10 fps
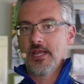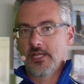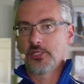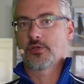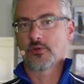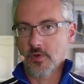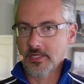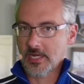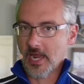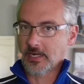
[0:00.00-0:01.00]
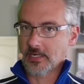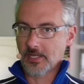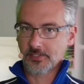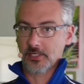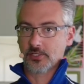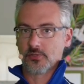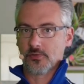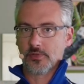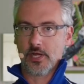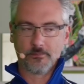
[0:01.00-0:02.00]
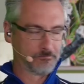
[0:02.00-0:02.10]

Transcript: and you can run diagnostics through there.